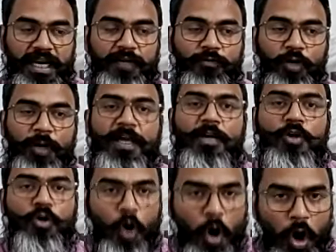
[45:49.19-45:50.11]
It will be
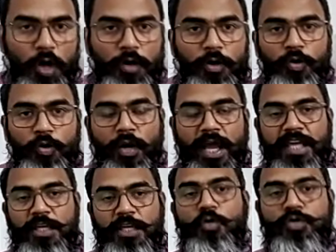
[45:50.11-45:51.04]
wrong to
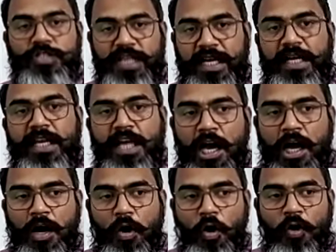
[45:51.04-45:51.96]
accuse India
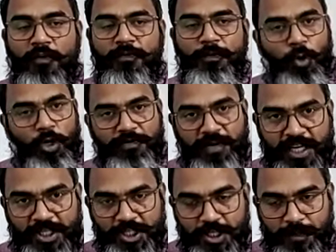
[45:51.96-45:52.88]
of
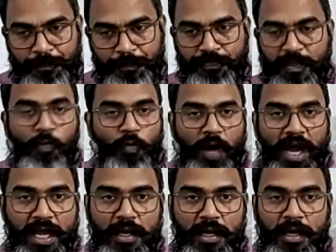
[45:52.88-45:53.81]
proliferation.
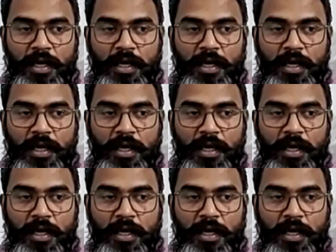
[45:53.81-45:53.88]
Why?